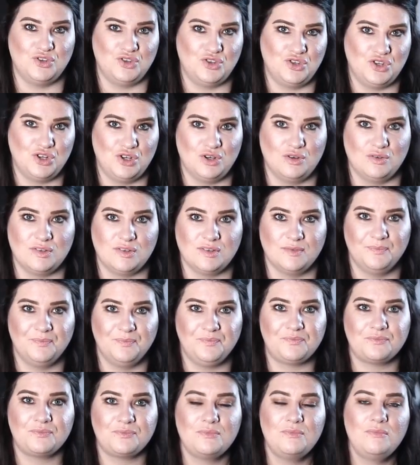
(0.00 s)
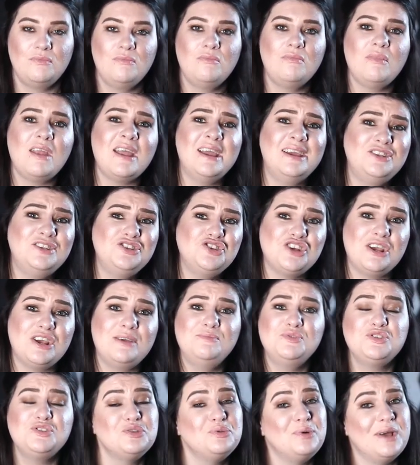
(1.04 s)
you choose. In
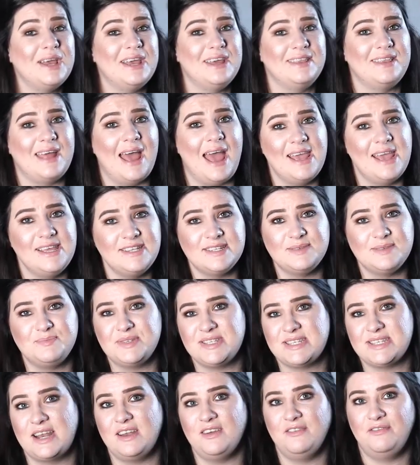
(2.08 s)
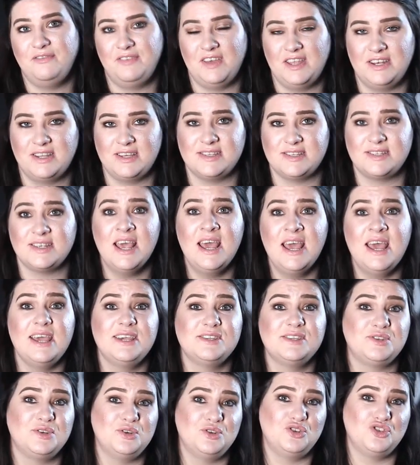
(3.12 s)
gyms, you'll hear that eighty percent of fitness
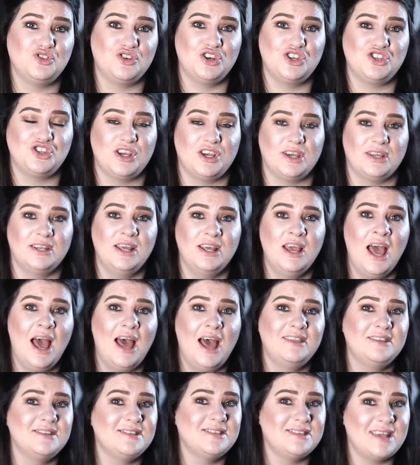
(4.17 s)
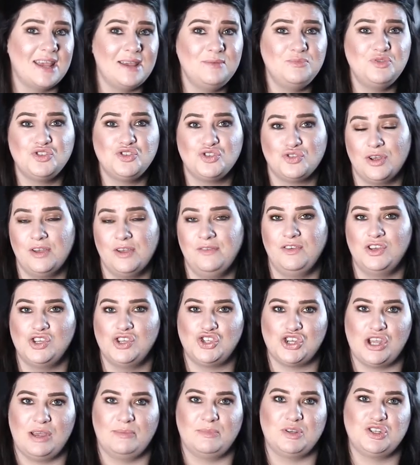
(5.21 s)
is nutrition, and the same's true for your
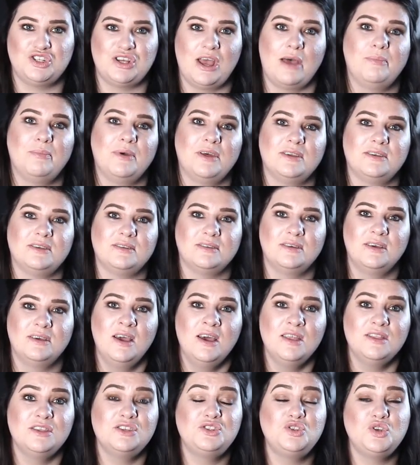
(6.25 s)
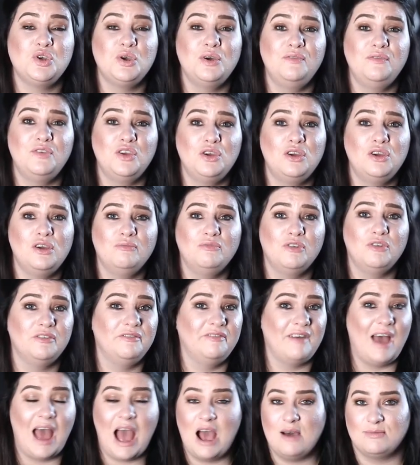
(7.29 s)
German Shepherd. The two of you can
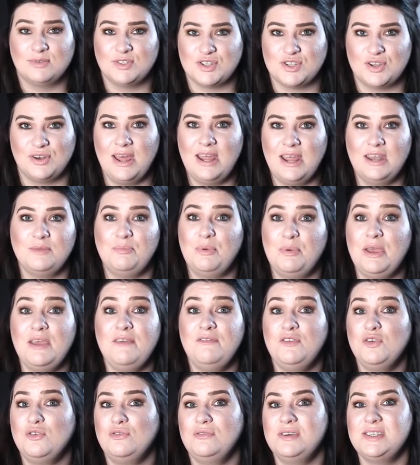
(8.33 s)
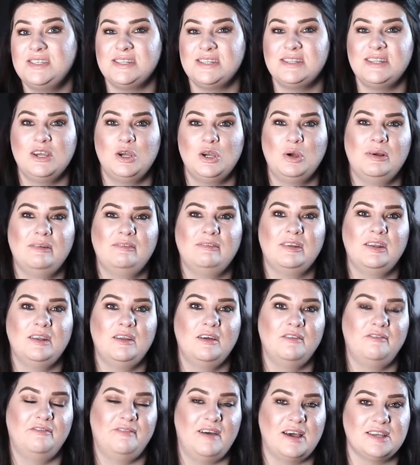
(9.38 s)
run for hours on end, but if you're eating the equivalent
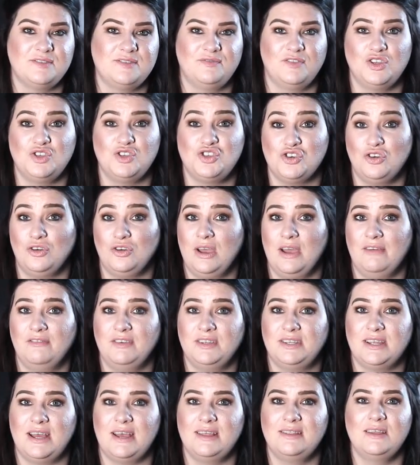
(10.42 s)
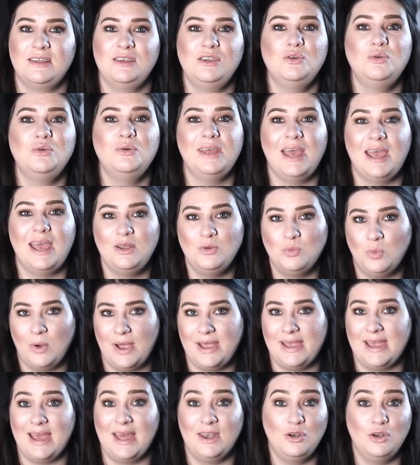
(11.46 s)
of fast food junk every day, then you'll gain
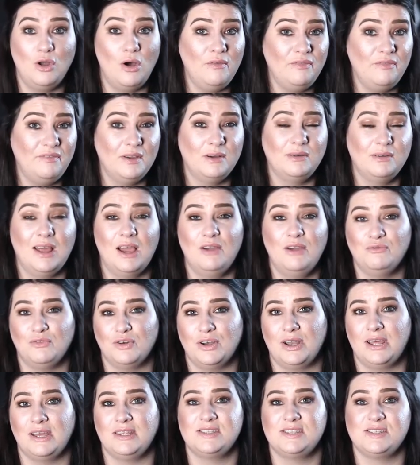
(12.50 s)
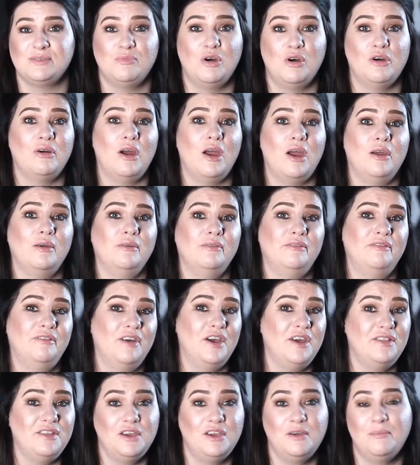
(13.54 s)
weight and not feel like running tomorrow,
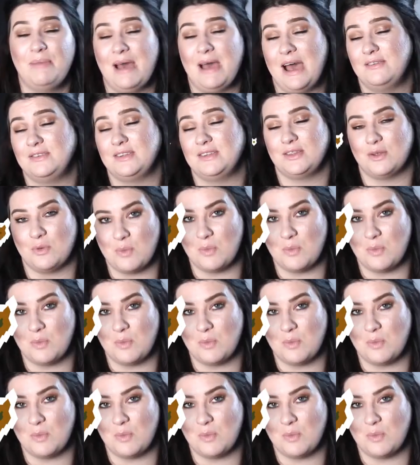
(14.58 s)
further compounding the